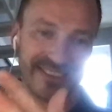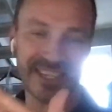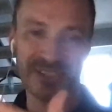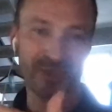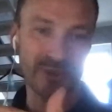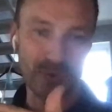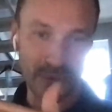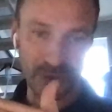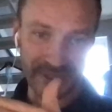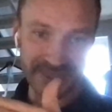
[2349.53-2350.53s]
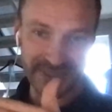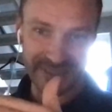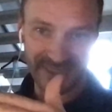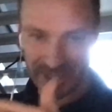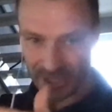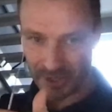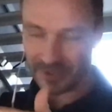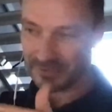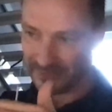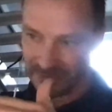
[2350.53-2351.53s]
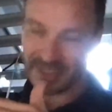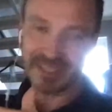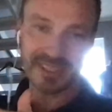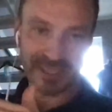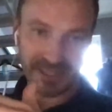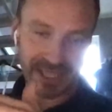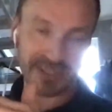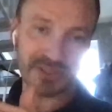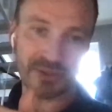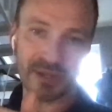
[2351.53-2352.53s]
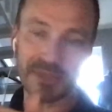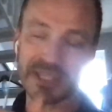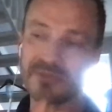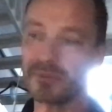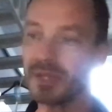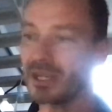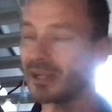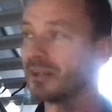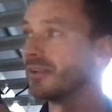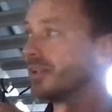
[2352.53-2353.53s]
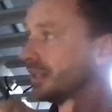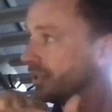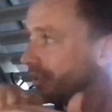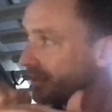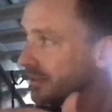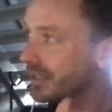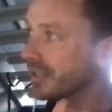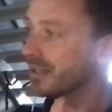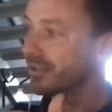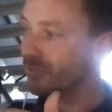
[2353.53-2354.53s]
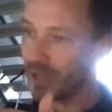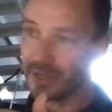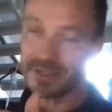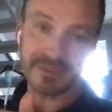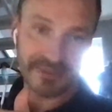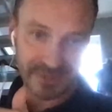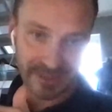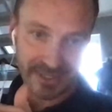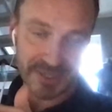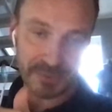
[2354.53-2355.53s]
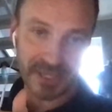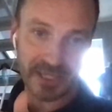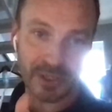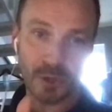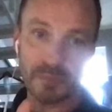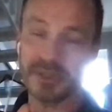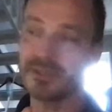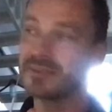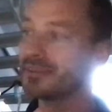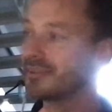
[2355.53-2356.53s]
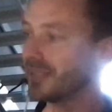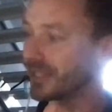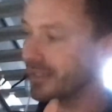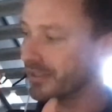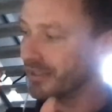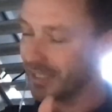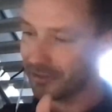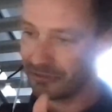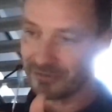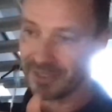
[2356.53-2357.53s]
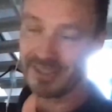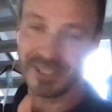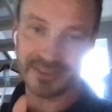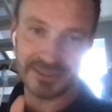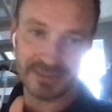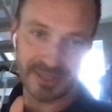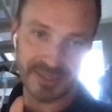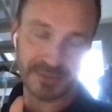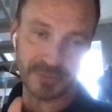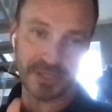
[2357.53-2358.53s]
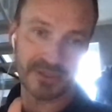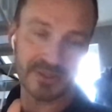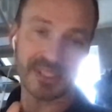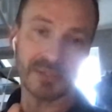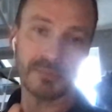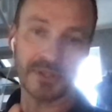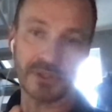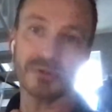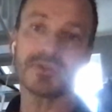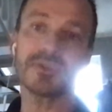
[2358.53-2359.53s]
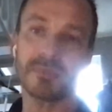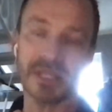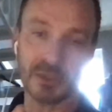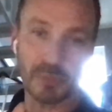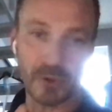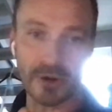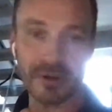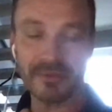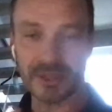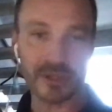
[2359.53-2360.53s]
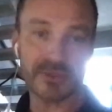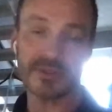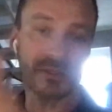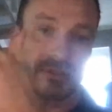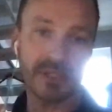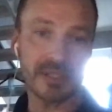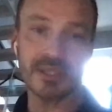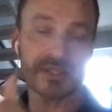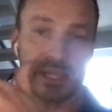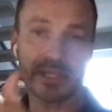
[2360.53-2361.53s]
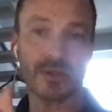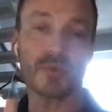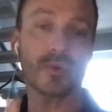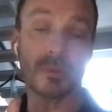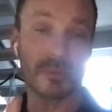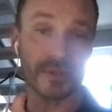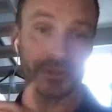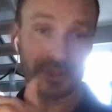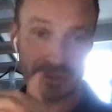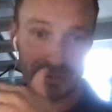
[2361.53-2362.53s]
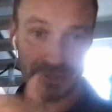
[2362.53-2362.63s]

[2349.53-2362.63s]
These are the rules. Get your image from here. Run it in these many copies. If it hits this much CPU, spin more. So it's a rule book.